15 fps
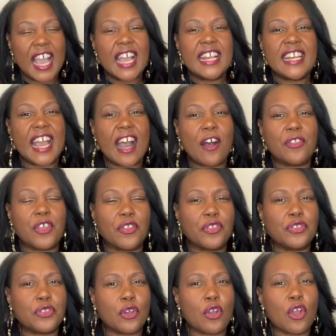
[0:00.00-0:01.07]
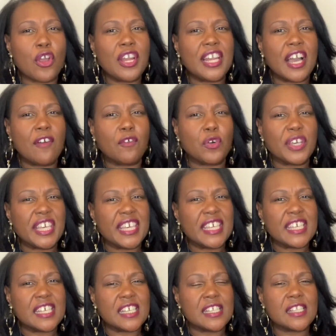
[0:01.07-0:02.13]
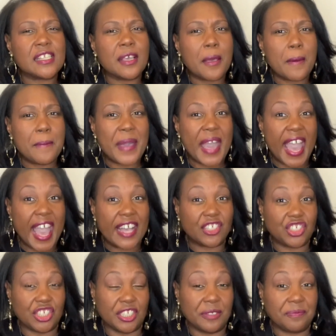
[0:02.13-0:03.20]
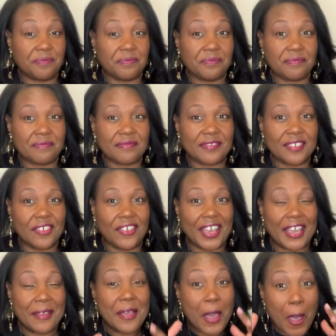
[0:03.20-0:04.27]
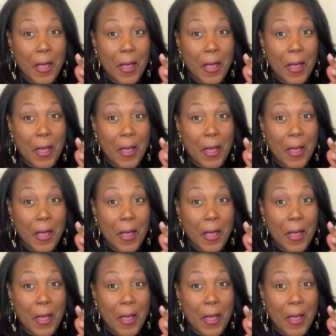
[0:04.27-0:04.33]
Now, the third level is passion, okay?